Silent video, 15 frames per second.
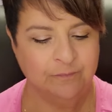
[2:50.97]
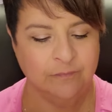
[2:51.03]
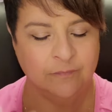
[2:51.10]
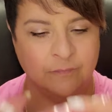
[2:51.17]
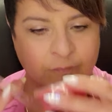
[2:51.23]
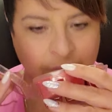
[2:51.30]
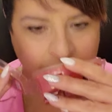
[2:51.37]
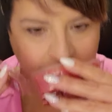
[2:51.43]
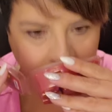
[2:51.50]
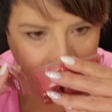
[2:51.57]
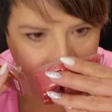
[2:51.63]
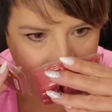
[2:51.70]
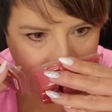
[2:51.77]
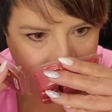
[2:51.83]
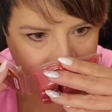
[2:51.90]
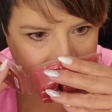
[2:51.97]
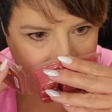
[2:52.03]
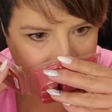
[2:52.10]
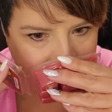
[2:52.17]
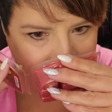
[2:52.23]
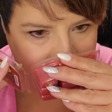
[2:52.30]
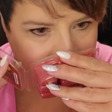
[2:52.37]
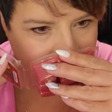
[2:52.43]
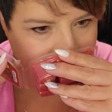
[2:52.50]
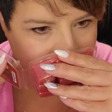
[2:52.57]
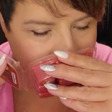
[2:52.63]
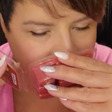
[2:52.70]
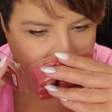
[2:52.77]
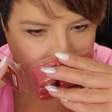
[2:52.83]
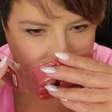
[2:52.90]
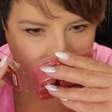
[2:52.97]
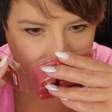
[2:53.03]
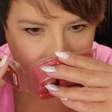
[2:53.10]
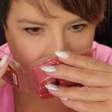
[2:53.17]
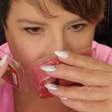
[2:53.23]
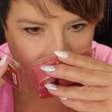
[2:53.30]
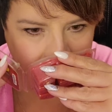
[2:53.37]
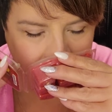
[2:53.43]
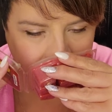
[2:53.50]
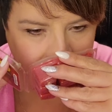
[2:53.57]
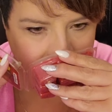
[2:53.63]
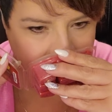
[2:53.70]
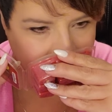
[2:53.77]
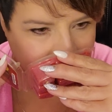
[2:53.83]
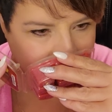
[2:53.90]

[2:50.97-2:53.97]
(silence)